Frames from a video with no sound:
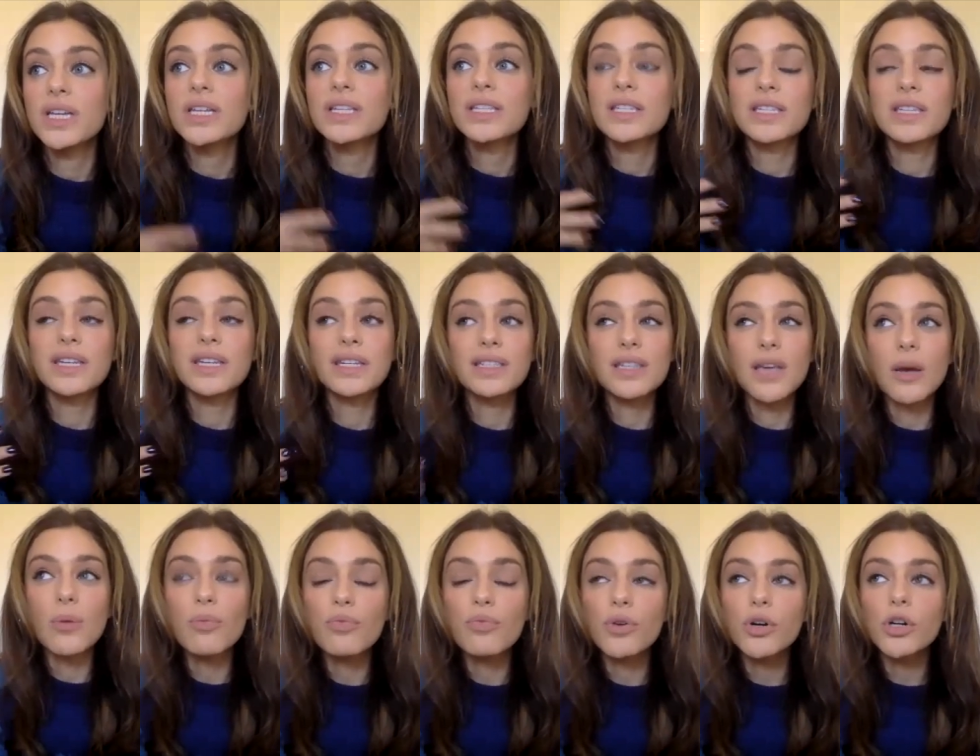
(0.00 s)
sticks
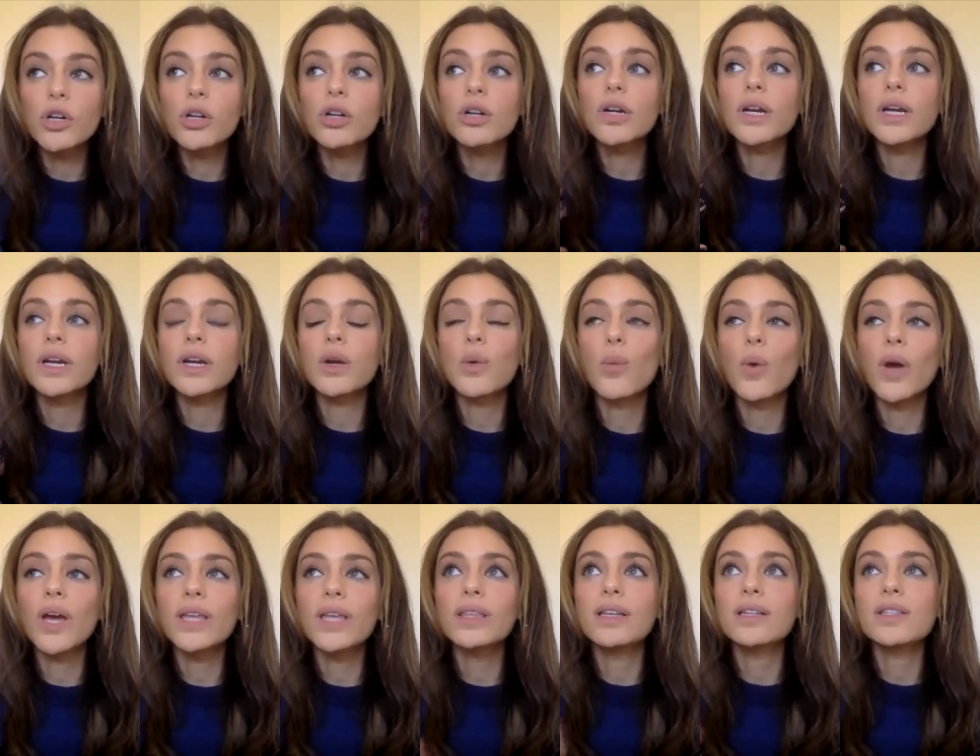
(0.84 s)
up for her in a
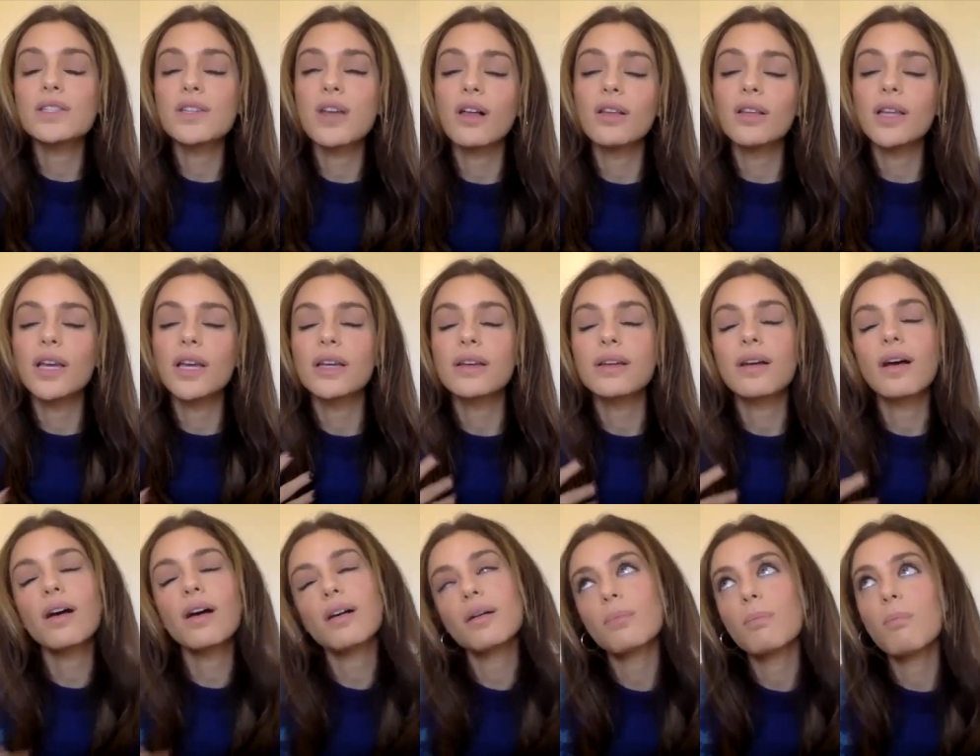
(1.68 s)
way that's not like
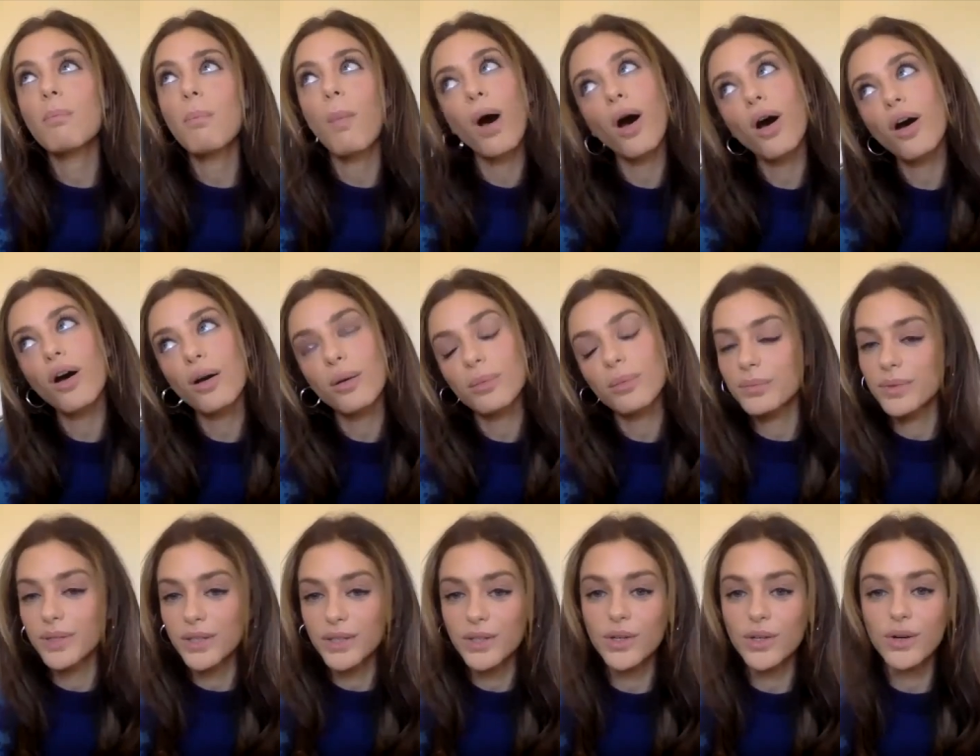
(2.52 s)

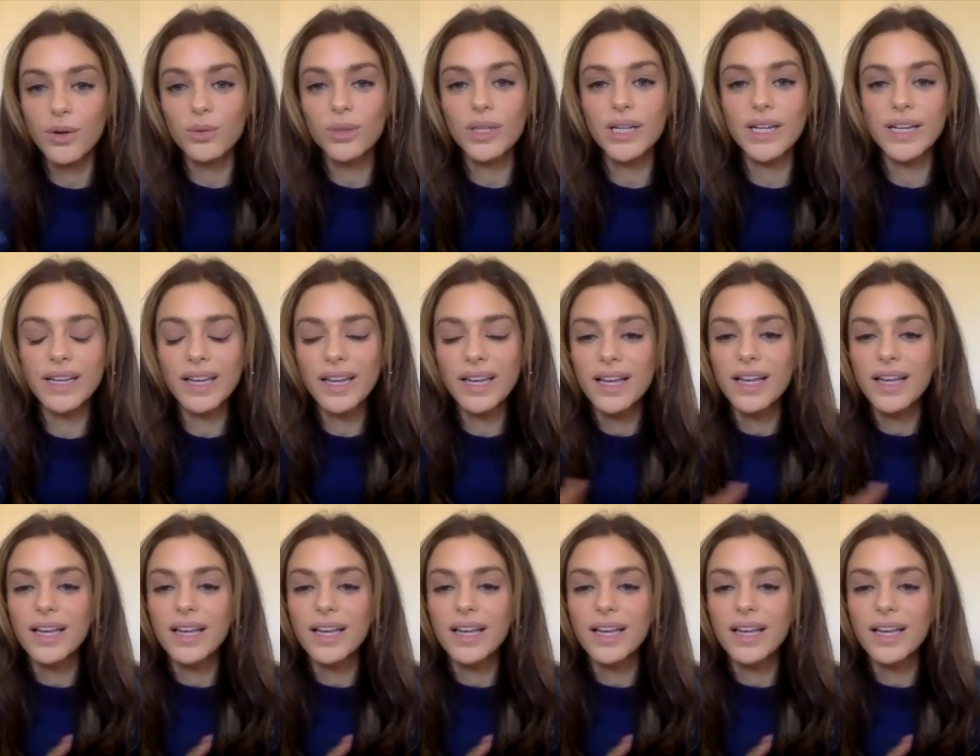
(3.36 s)
mom, you know, like